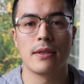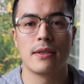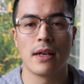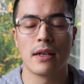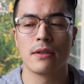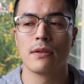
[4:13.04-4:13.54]

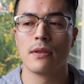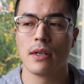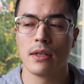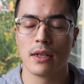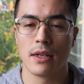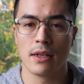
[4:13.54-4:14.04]
done
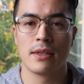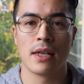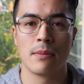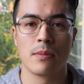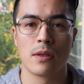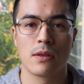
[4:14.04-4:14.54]
in an
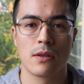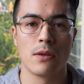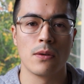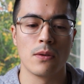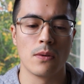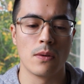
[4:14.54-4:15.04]
attempt
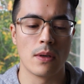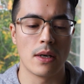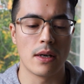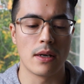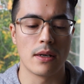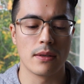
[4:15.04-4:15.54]

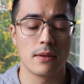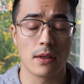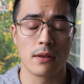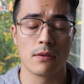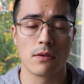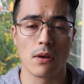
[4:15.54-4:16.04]
to
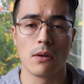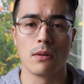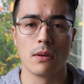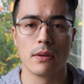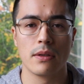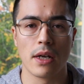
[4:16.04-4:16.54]

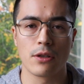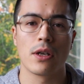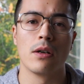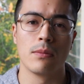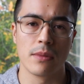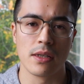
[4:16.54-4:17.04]
control Dutch
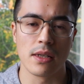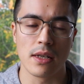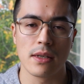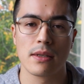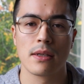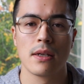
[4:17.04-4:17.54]
elm
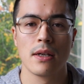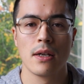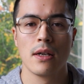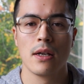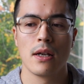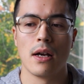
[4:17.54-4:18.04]
disease,
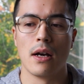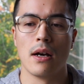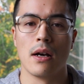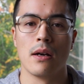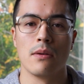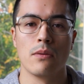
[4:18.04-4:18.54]

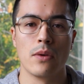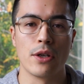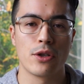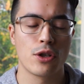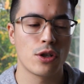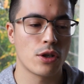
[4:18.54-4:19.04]

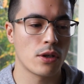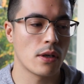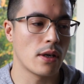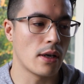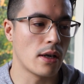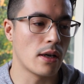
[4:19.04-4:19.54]
which
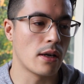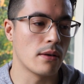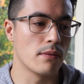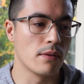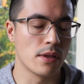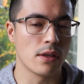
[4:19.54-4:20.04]

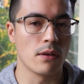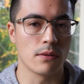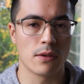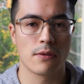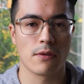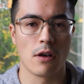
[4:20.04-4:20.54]

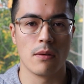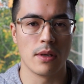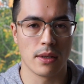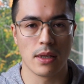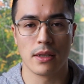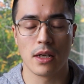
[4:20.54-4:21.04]
results from
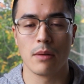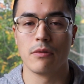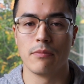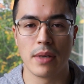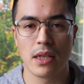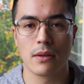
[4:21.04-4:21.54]
a type
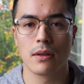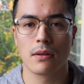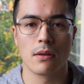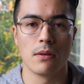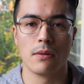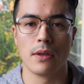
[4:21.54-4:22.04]
of beetle
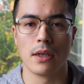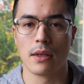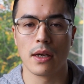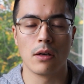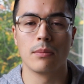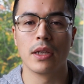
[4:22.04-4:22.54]
called
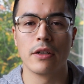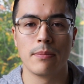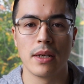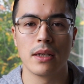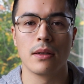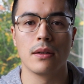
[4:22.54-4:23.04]
the elm leaf
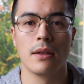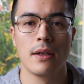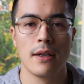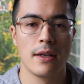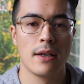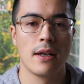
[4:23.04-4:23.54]
beetle,
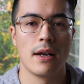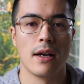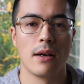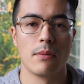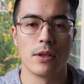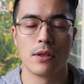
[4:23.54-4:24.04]

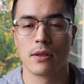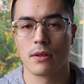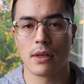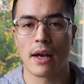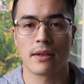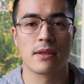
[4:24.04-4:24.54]
which
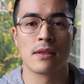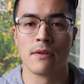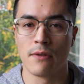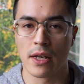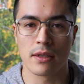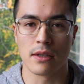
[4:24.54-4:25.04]
acts as a
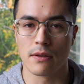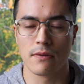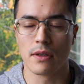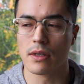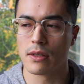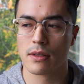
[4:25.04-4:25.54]
vector
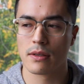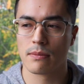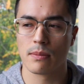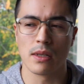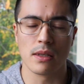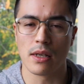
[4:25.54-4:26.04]
for
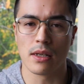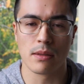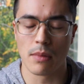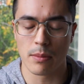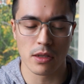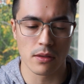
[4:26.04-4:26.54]
this disease.
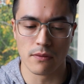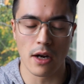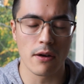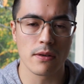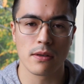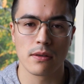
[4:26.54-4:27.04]
Maybe it's a
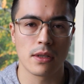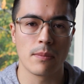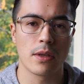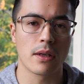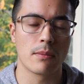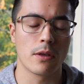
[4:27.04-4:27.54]
virus or
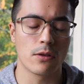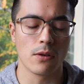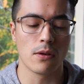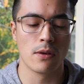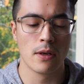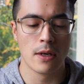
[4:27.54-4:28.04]
something, I'm not
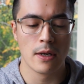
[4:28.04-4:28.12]
sure.